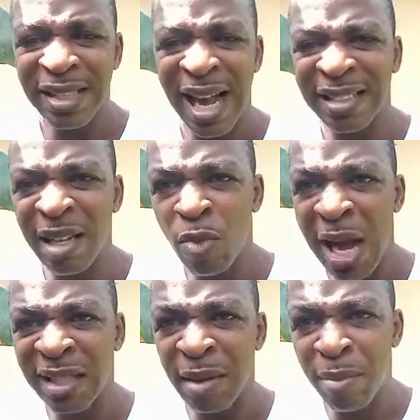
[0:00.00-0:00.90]
as
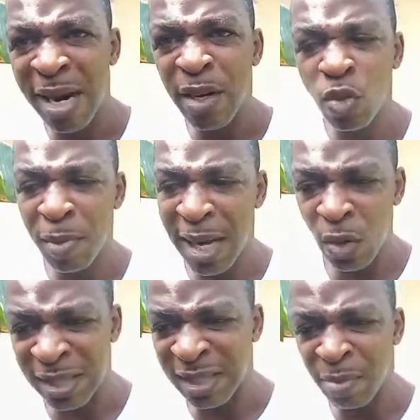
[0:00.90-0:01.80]
a married woman
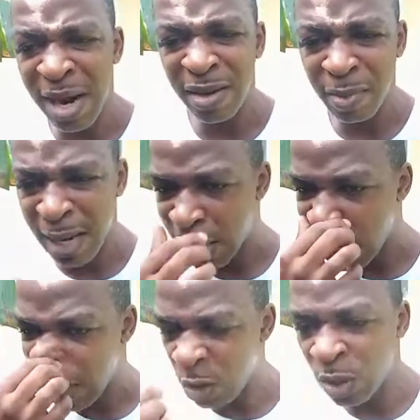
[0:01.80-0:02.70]
or as a married man,
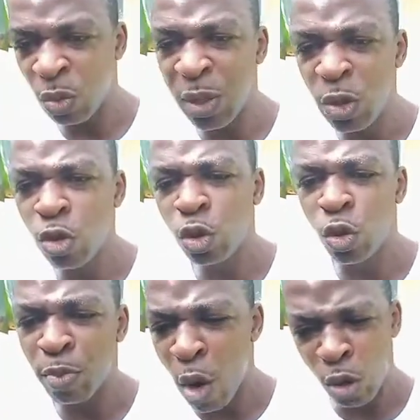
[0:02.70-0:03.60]
it will be used to
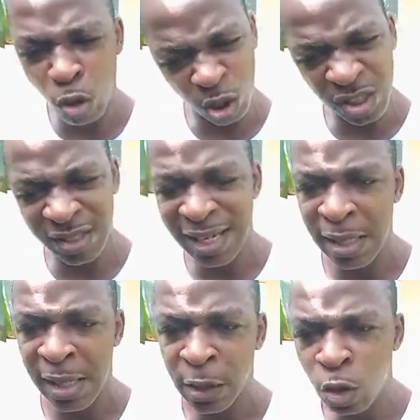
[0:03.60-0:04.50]
mock your children?
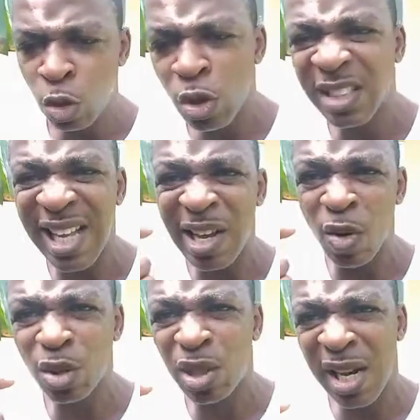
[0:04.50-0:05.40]
Do you know the
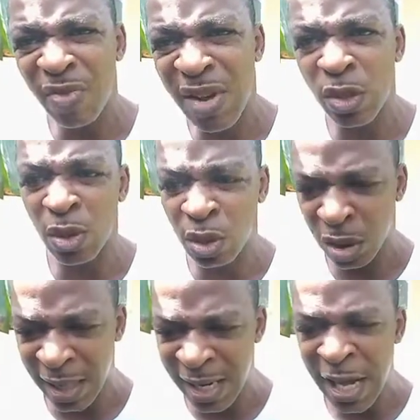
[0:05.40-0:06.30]
psychological effect on the
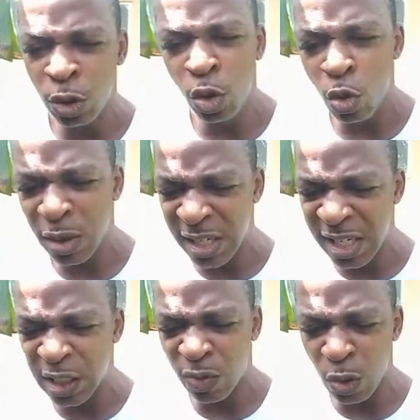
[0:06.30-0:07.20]
children? Do you know what it
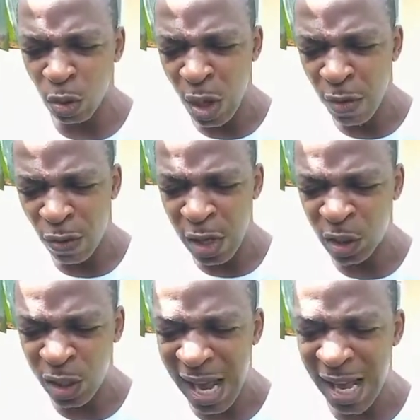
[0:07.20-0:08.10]
is for a
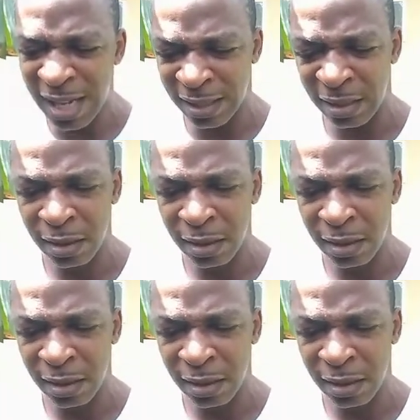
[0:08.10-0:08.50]
child